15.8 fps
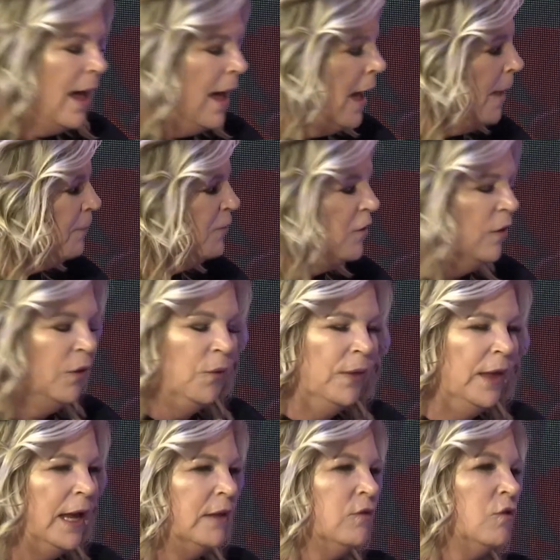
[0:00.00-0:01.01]

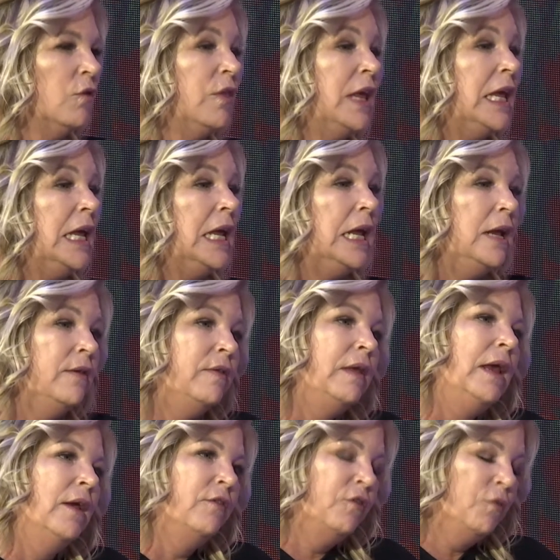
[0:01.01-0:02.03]
Absolutely. And so the
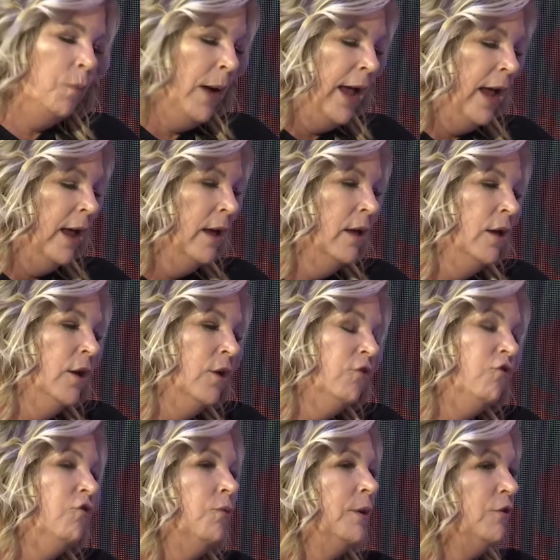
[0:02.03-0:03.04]
easiest way
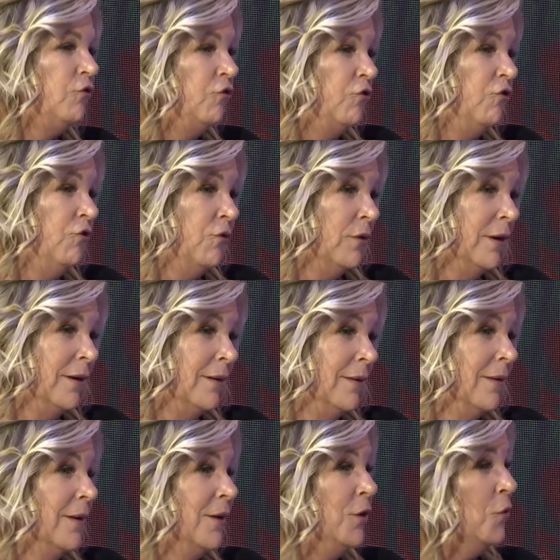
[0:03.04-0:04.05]
to ensure
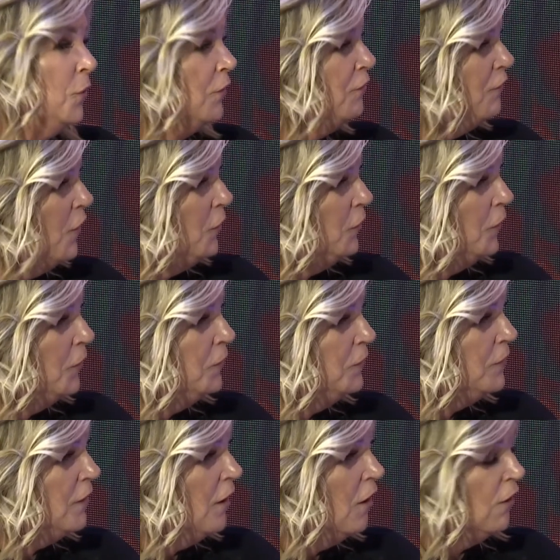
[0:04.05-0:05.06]
your
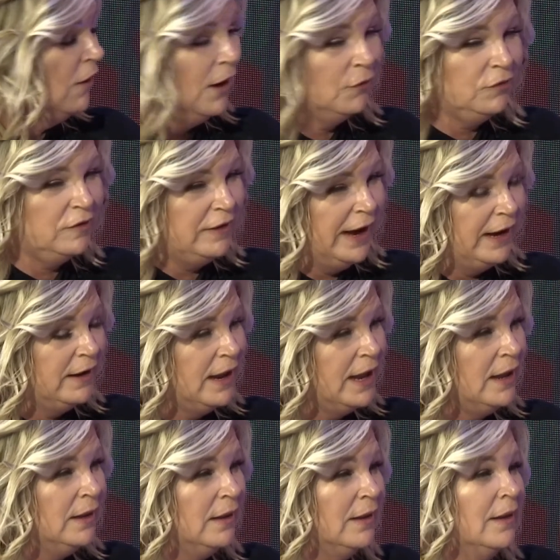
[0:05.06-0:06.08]
photos are
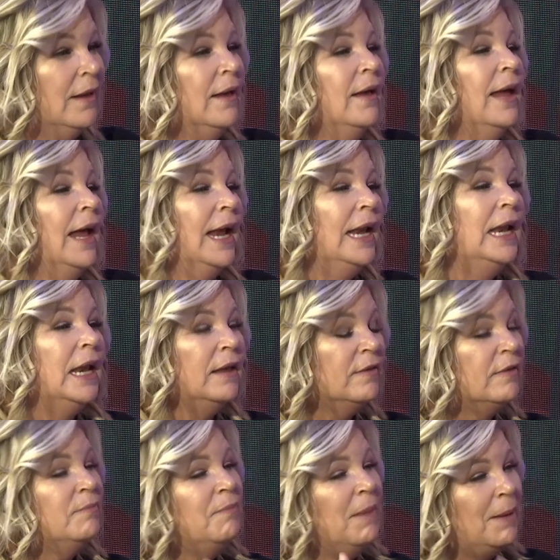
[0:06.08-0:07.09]
outstanding, and it
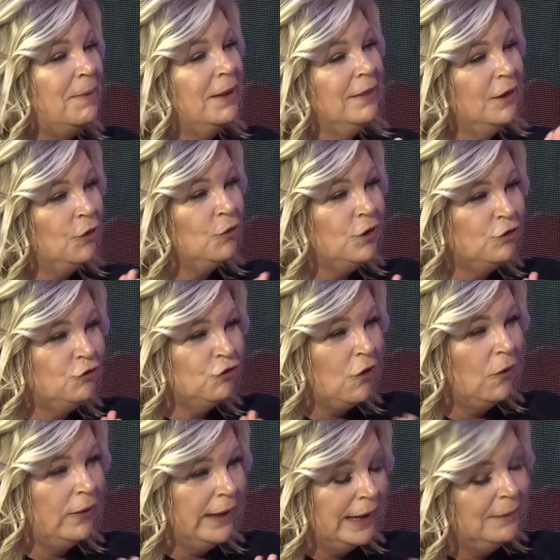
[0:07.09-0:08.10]
is maybe a little
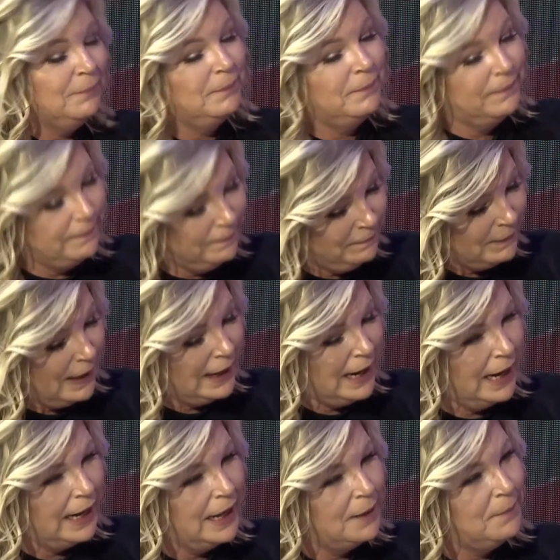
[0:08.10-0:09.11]
controlling, I
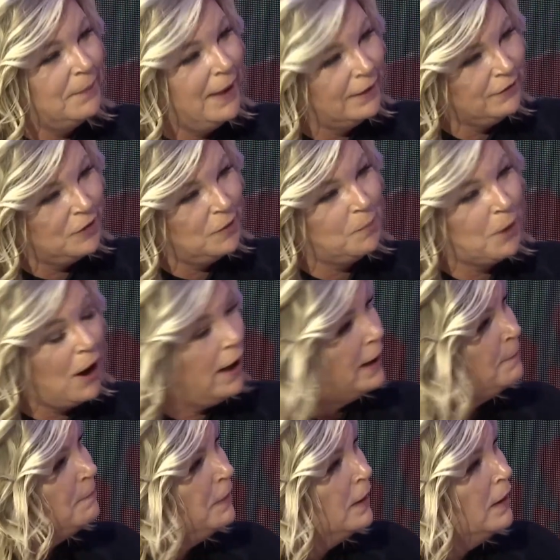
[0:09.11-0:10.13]
get it, as the
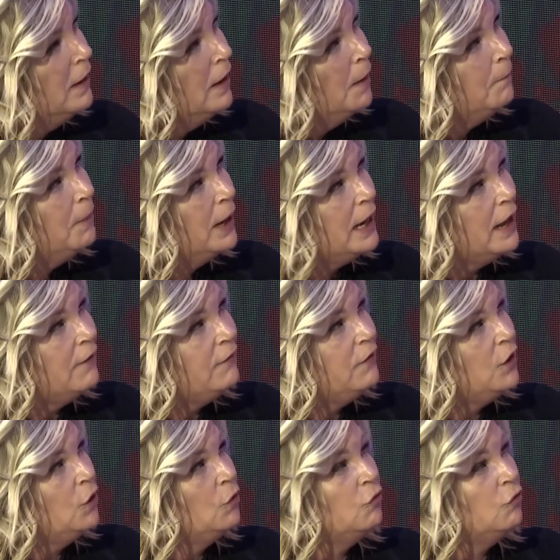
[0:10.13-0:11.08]
bride, but if you